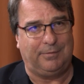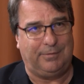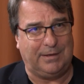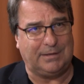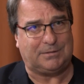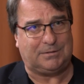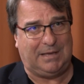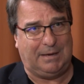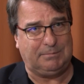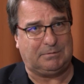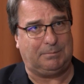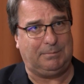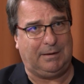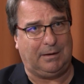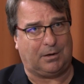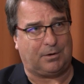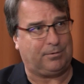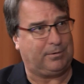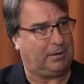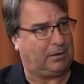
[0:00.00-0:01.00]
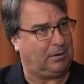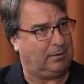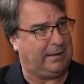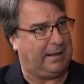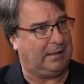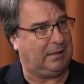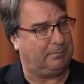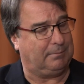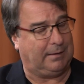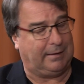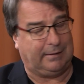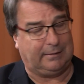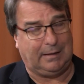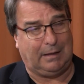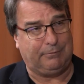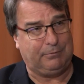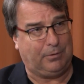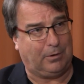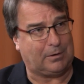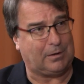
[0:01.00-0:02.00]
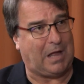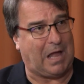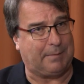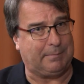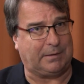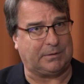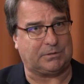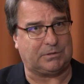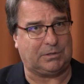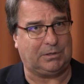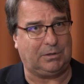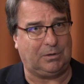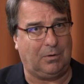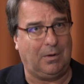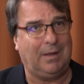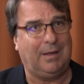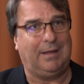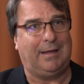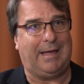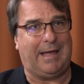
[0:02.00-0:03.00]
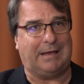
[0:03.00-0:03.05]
this seems to be a critical element. I'd love your comments too.